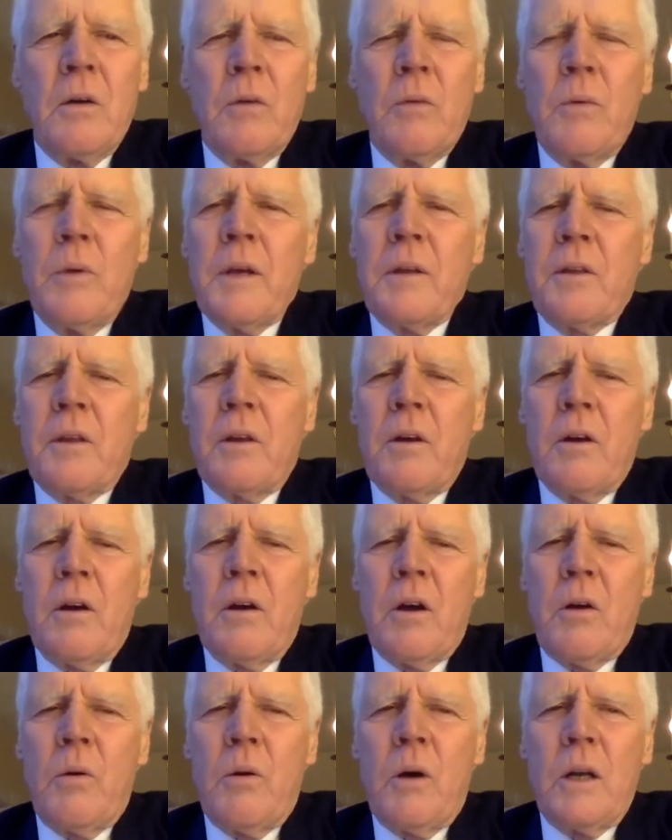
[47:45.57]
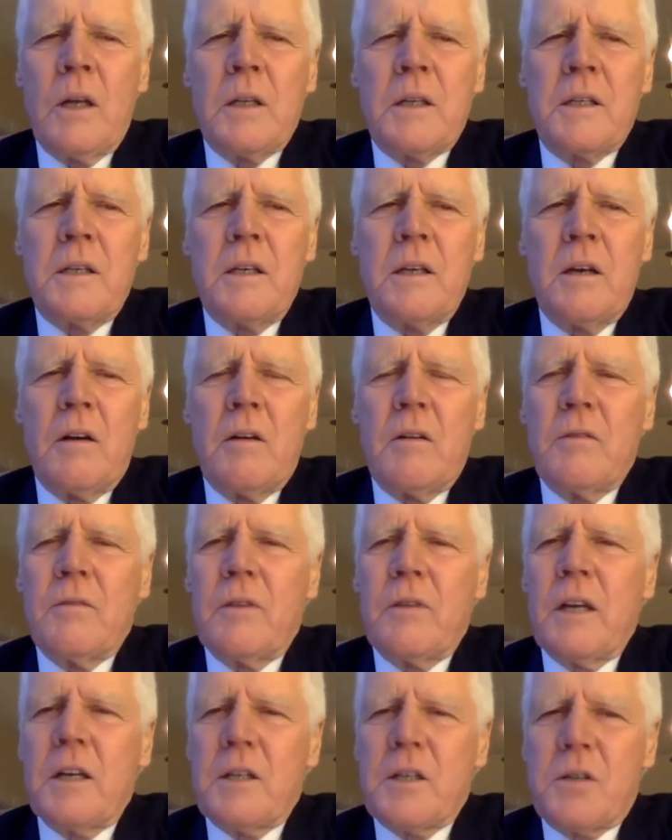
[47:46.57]
with a quality
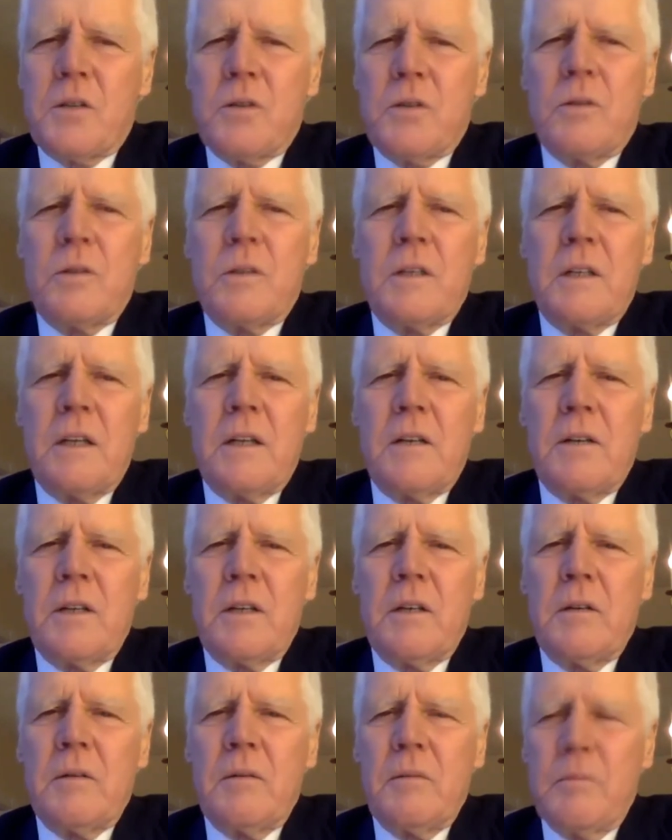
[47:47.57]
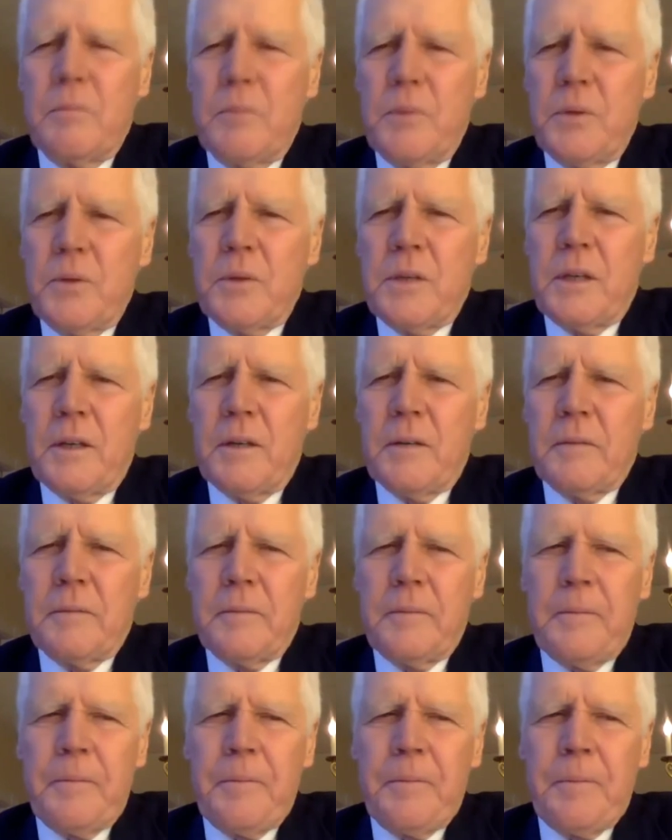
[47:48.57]
of extraordinary beauty
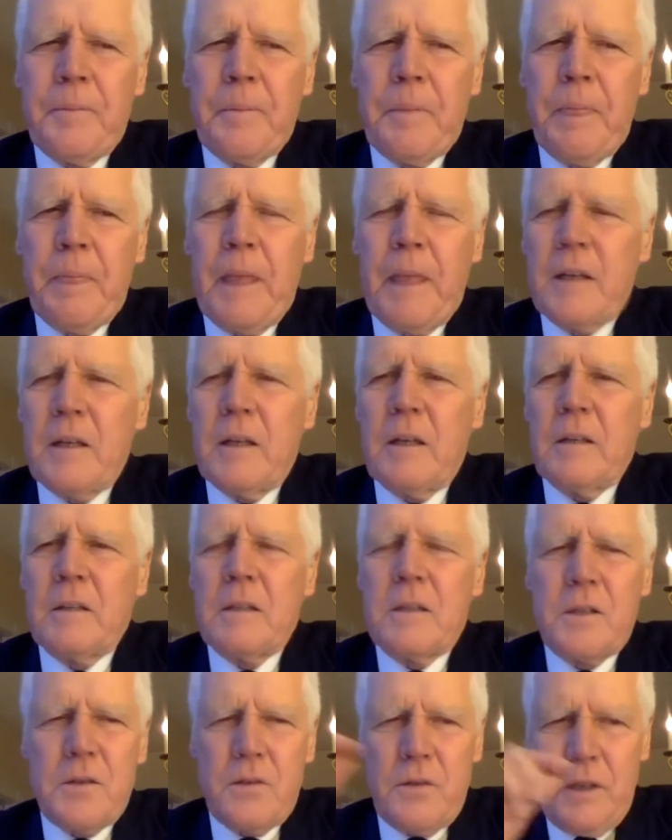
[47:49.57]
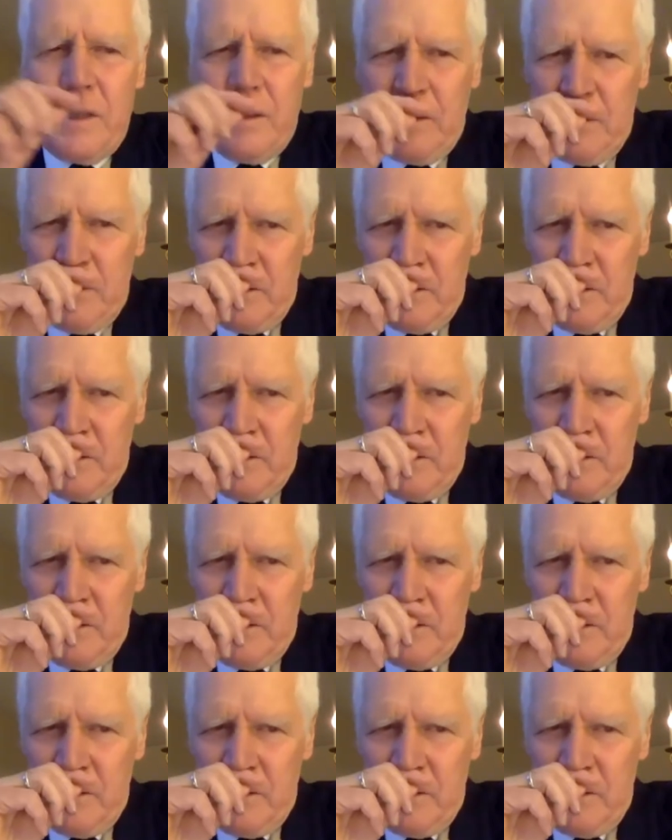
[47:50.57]
and artistry.